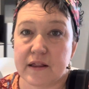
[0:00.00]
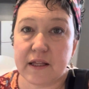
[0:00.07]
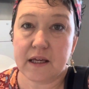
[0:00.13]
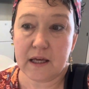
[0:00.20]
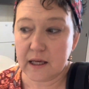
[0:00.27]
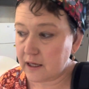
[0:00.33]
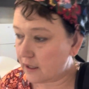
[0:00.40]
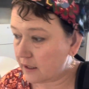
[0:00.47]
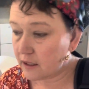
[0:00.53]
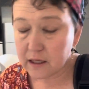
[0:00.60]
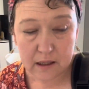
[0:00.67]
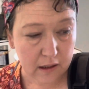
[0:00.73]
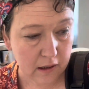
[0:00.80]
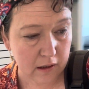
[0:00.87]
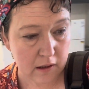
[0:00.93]
the key
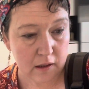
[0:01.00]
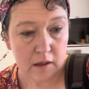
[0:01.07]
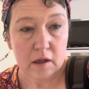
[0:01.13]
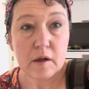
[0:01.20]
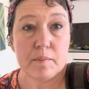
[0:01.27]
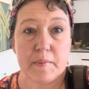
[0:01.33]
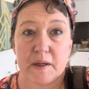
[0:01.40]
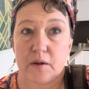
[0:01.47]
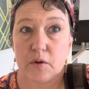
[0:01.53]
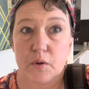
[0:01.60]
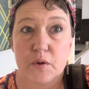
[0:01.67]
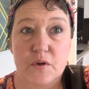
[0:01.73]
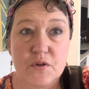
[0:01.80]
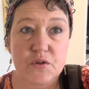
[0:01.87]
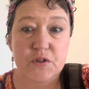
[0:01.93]

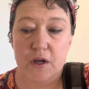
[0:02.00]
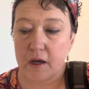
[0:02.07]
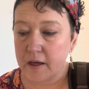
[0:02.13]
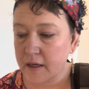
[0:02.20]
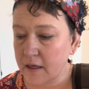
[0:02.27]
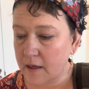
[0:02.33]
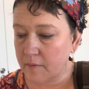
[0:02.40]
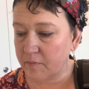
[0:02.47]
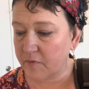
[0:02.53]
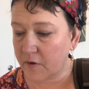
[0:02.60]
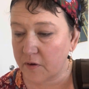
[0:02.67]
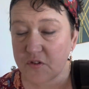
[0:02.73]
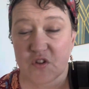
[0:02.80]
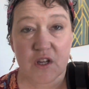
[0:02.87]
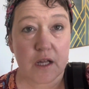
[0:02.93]
because I am
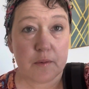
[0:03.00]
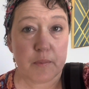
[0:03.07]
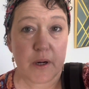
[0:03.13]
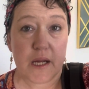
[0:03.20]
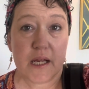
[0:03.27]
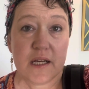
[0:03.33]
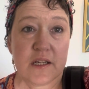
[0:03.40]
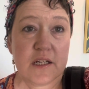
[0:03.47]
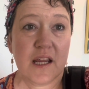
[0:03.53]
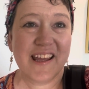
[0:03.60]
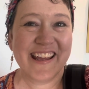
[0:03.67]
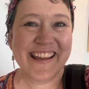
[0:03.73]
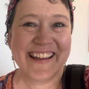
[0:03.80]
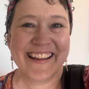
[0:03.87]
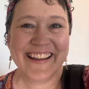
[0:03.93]
very scatterbrained.
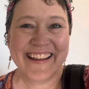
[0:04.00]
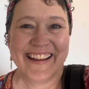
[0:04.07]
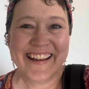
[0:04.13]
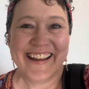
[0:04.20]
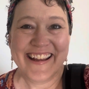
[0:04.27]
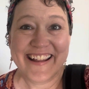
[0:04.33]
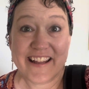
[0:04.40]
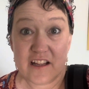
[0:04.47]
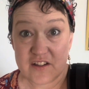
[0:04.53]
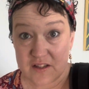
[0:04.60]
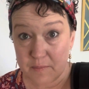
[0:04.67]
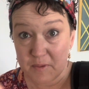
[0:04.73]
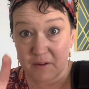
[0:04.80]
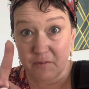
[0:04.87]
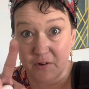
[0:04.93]
That's
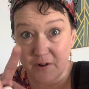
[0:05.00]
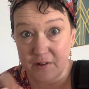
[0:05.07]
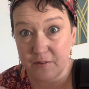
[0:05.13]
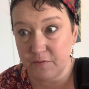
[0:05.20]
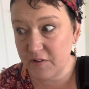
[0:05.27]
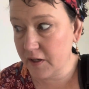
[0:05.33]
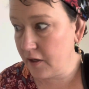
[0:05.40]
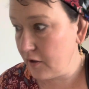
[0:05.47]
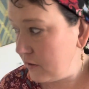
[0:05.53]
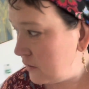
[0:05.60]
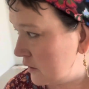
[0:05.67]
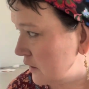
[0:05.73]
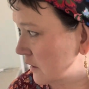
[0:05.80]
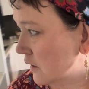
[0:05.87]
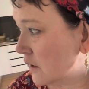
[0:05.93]
something for another video.
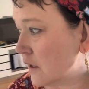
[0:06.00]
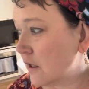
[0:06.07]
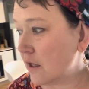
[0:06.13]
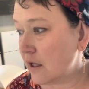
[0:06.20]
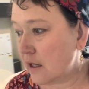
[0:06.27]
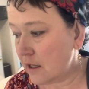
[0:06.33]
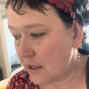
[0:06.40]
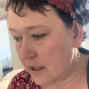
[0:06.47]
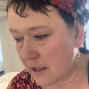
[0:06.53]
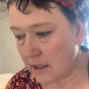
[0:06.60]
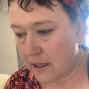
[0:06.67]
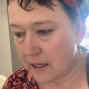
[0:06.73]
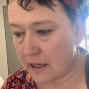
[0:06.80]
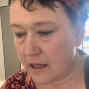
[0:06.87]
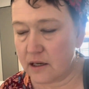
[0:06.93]

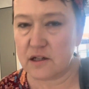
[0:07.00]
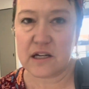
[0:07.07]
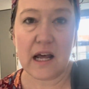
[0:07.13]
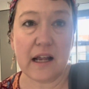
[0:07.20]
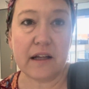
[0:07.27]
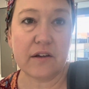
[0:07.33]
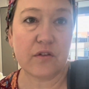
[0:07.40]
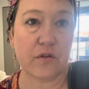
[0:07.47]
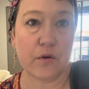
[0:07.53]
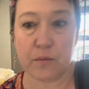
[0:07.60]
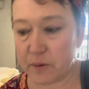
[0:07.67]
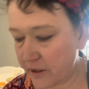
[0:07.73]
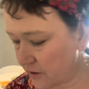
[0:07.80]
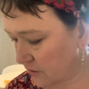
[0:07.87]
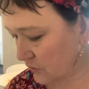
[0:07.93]
And Alex
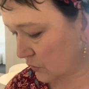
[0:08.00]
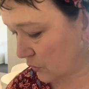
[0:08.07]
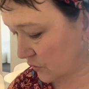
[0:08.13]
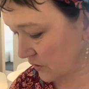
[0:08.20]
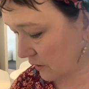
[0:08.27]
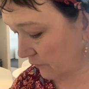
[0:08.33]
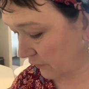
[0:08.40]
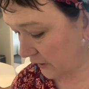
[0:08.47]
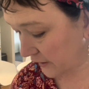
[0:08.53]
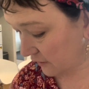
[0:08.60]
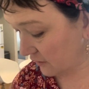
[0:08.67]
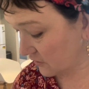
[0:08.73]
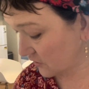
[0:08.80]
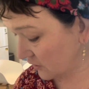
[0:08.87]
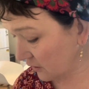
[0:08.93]
normally does all stuff like
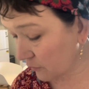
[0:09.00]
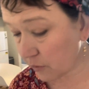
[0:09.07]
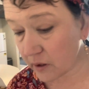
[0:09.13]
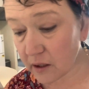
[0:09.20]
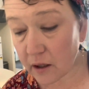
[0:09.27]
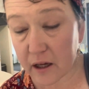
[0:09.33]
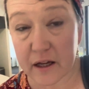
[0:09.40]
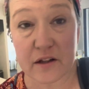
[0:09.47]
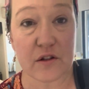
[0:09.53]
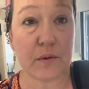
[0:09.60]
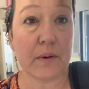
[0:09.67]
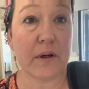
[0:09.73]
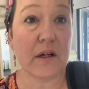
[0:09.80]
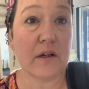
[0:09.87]
this, and I realised when I